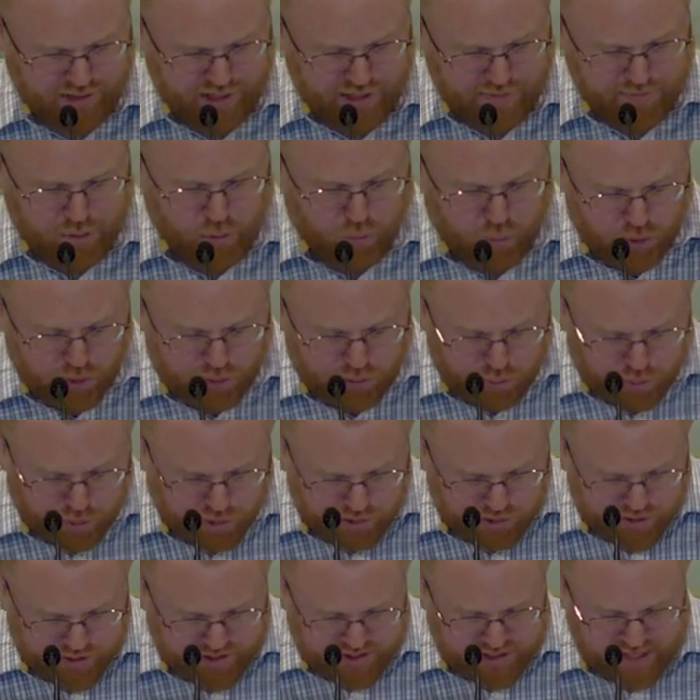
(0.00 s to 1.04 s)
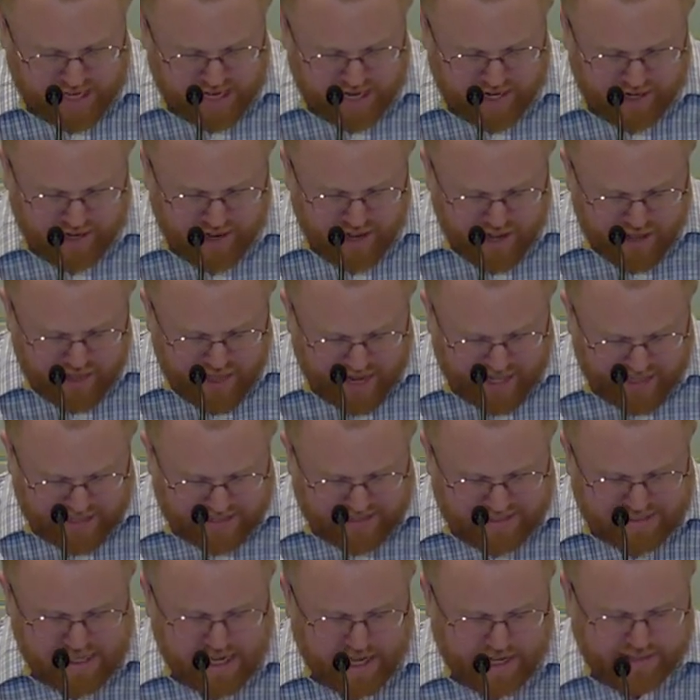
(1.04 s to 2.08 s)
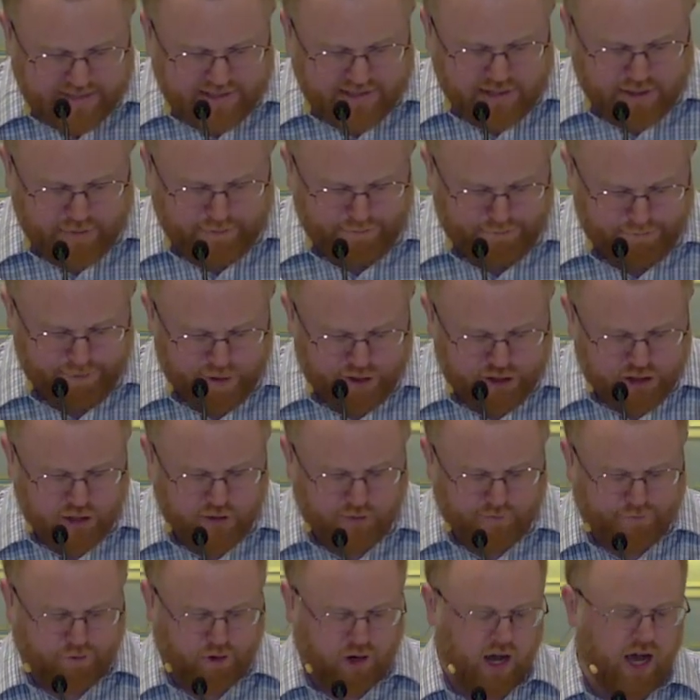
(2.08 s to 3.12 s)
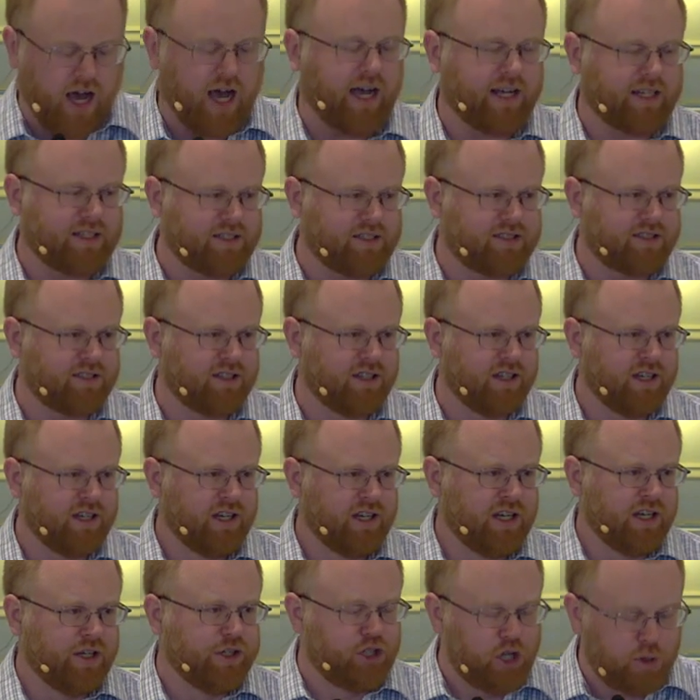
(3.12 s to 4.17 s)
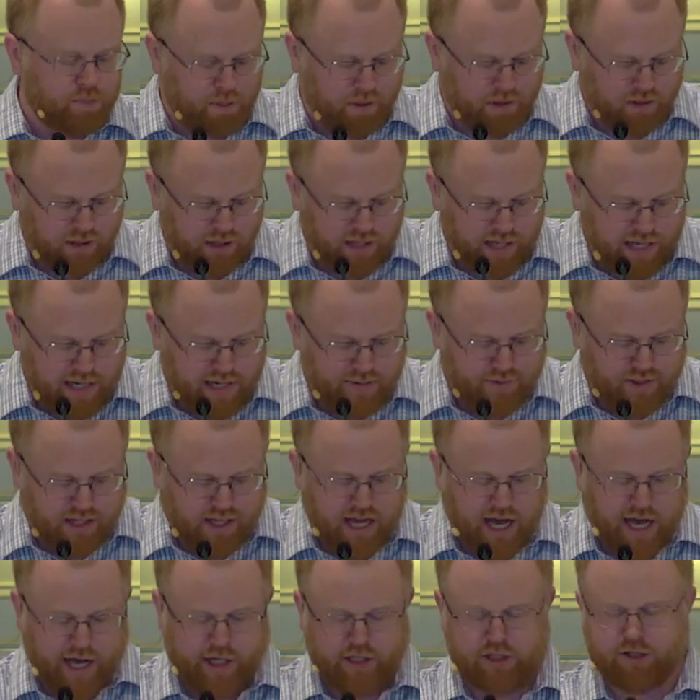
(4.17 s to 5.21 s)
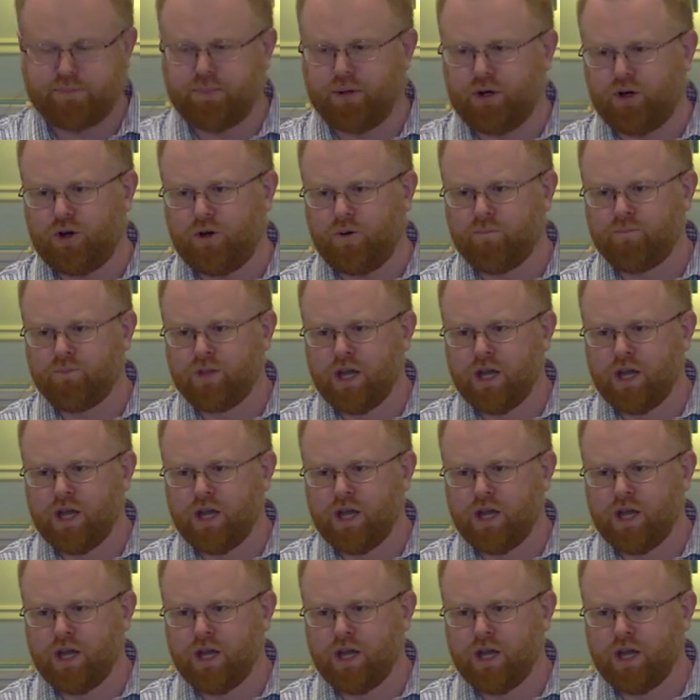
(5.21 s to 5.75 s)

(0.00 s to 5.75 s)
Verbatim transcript: But we'll, we'll see that it's not sufficient for us to believe the gospel,